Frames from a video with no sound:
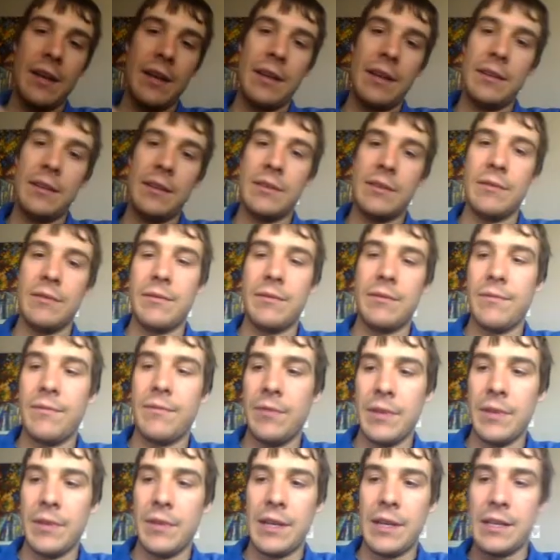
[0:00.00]
So
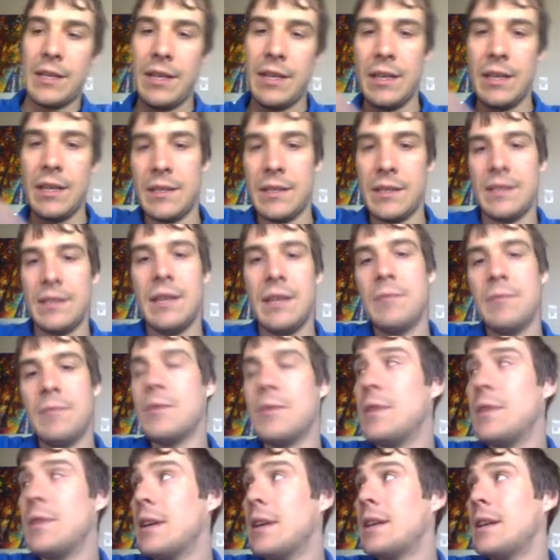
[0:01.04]
fluorine-18 is 9
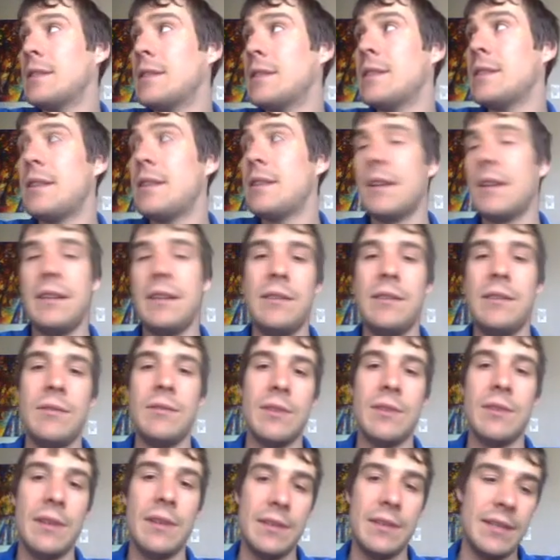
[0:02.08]
protons, 9
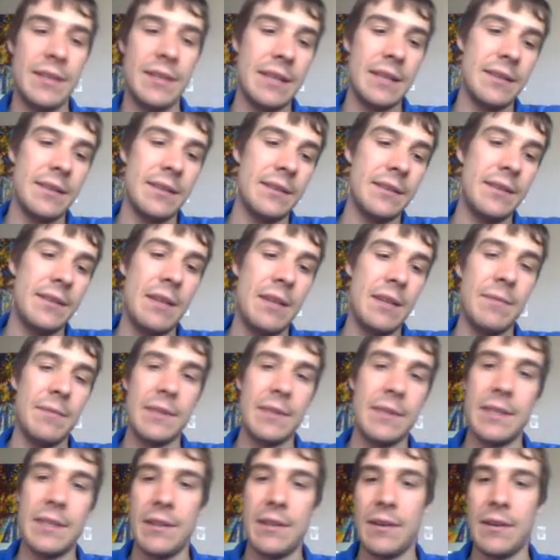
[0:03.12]
neutrons. That's unstable.
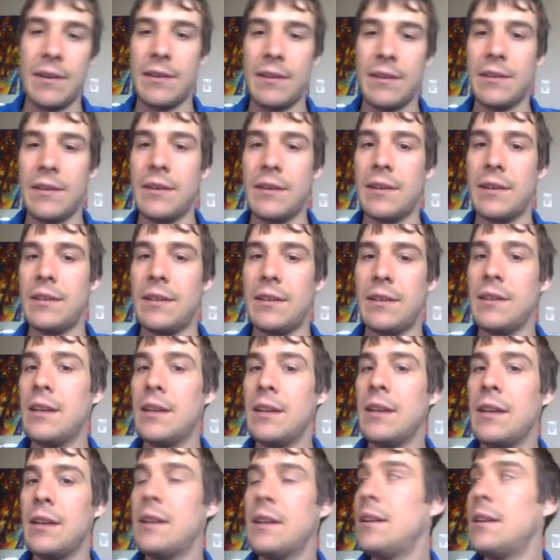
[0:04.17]
It's an odd
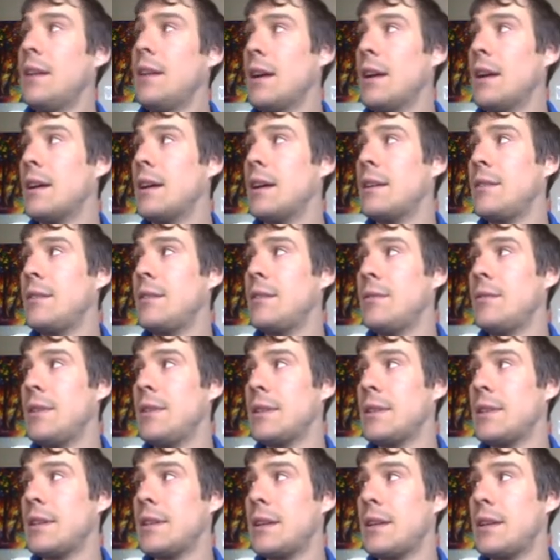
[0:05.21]

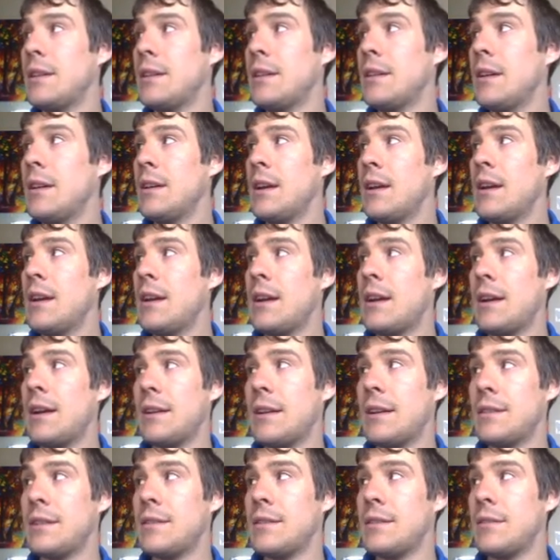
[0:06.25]
nucleotide.
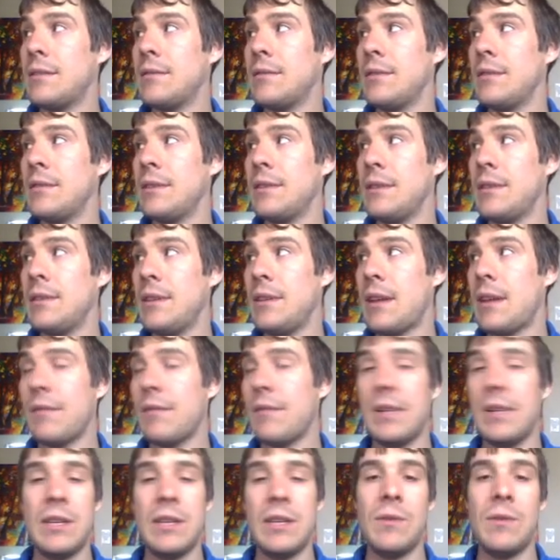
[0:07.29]
So
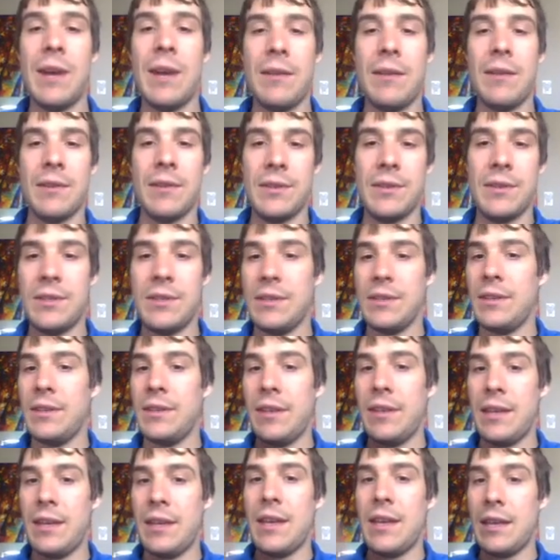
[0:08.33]
every 2 hours,
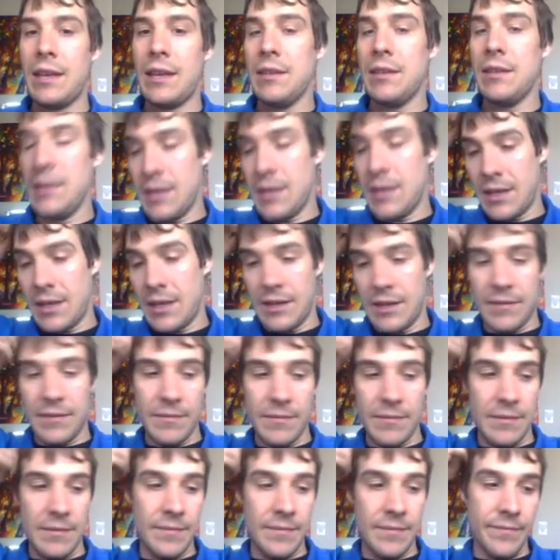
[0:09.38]
it
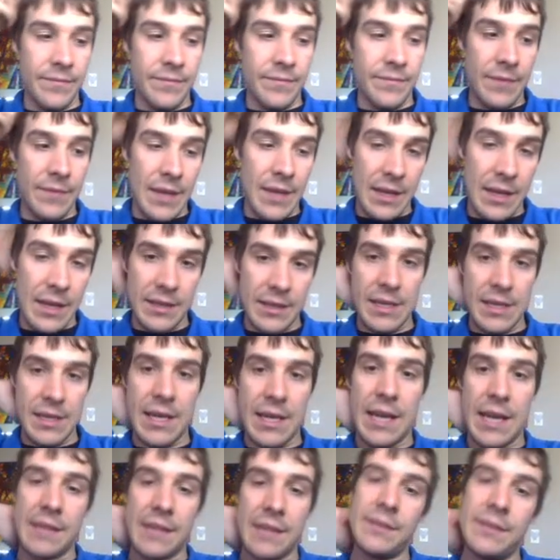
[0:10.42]

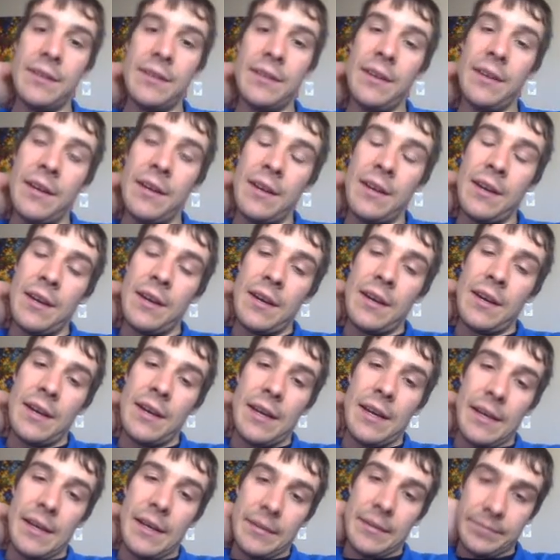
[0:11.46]
decays,
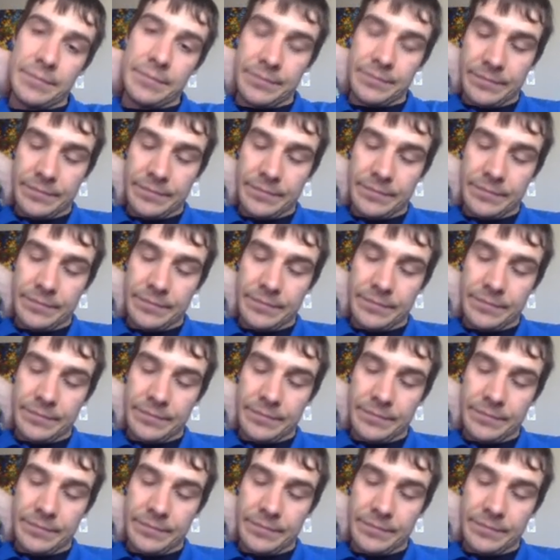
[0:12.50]
and